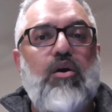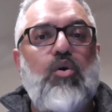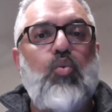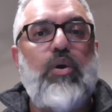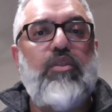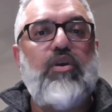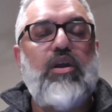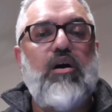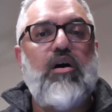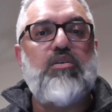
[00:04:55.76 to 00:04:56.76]
With
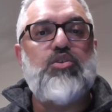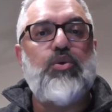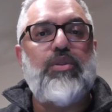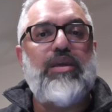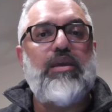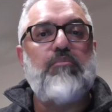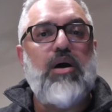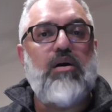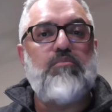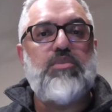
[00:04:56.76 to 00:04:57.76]
regard to the
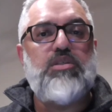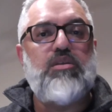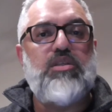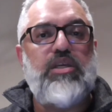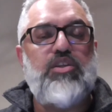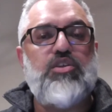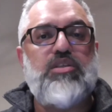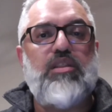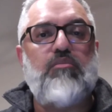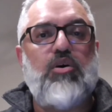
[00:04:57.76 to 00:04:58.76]
imams, the teachers
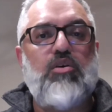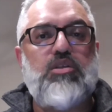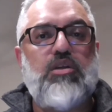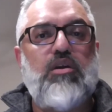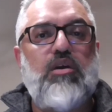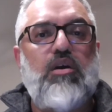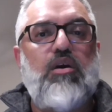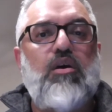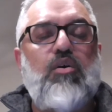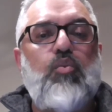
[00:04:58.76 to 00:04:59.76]
in the mosque,
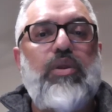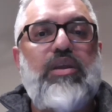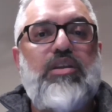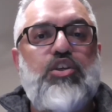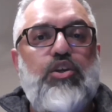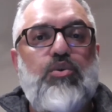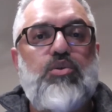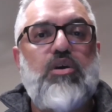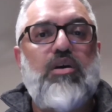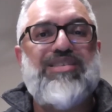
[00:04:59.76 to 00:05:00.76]
we need to
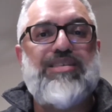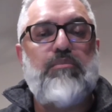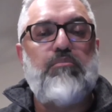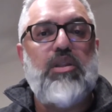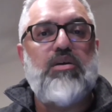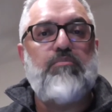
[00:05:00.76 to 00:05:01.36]
use similar